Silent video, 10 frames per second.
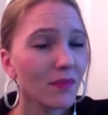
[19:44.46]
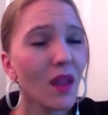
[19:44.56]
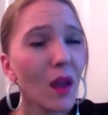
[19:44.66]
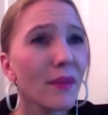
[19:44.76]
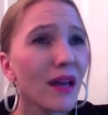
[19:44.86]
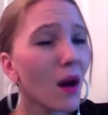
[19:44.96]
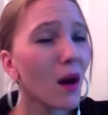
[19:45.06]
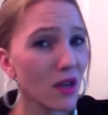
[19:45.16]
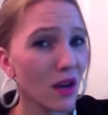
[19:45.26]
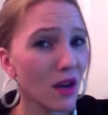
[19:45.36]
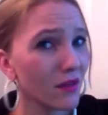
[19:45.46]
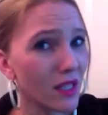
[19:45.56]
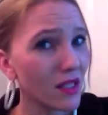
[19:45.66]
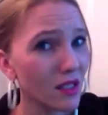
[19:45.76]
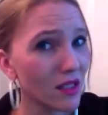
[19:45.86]
become productive
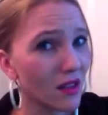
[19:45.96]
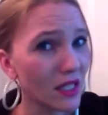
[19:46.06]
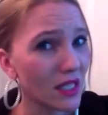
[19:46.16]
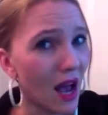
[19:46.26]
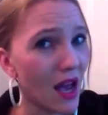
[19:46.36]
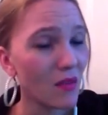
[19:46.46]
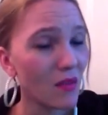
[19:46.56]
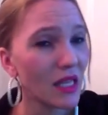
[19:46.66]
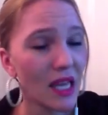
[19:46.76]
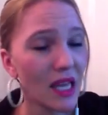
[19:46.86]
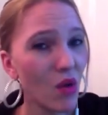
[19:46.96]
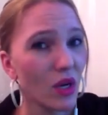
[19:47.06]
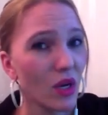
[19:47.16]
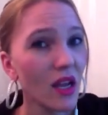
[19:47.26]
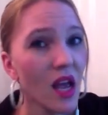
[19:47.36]
citizens of society, because they don't want
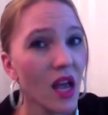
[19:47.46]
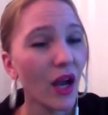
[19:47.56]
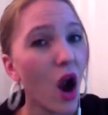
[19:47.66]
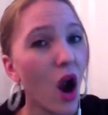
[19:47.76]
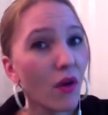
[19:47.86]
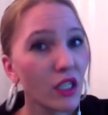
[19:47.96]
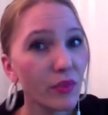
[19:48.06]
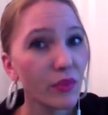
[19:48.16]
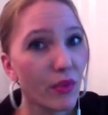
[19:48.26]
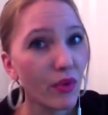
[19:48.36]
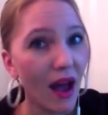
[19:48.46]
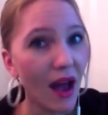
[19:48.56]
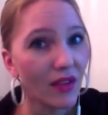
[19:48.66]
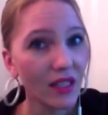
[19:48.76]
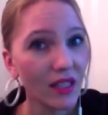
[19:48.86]
to encourage people to have
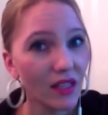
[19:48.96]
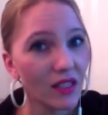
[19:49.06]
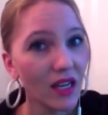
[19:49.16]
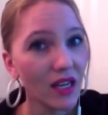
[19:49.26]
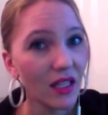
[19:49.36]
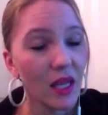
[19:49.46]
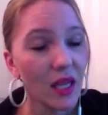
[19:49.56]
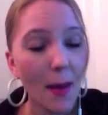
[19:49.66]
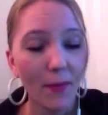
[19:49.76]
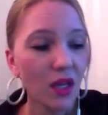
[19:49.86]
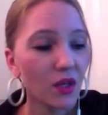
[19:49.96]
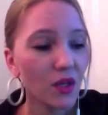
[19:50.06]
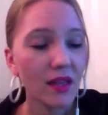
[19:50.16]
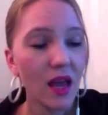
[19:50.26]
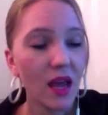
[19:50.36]
kids as teens. But here's the
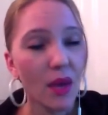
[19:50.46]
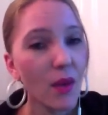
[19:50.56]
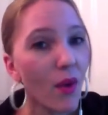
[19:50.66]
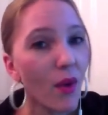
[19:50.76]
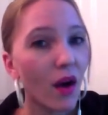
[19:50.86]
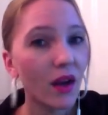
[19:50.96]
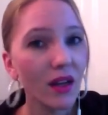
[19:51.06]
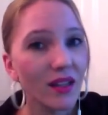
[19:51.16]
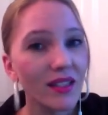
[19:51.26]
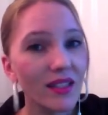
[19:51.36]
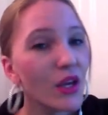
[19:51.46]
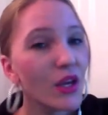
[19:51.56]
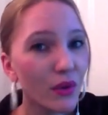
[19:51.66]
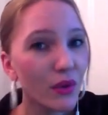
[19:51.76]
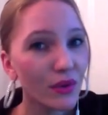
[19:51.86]
thing. People are going to
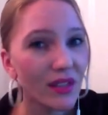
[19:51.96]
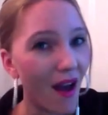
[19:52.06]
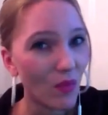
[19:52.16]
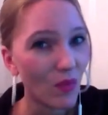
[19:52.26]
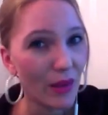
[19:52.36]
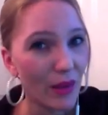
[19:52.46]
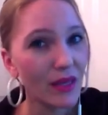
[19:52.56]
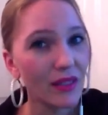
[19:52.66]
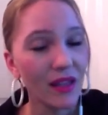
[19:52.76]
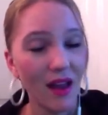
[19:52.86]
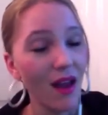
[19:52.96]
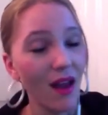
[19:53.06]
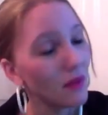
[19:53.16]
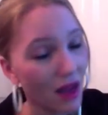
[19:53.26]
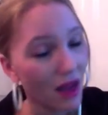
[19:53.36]
continue to have babies
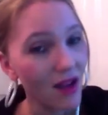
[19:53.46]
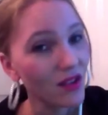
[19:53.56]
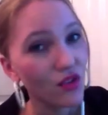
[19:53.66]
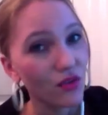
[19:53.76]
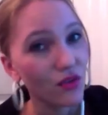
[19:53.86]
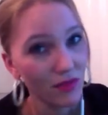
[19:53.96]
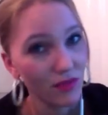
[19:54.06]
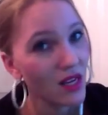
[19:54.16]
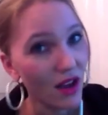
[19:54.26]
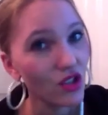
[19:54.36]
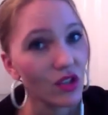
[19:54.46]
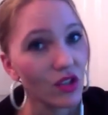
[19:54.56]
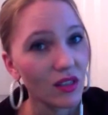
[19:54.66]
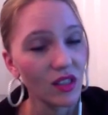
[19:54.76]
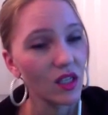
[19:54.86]
as teenagers.
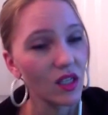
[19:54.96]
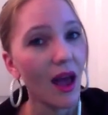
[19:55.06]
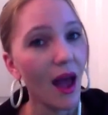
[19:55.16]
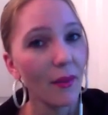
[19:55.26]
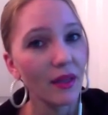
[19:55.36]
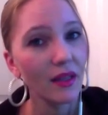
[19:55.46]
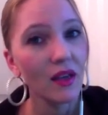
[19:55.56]
It's going to happen.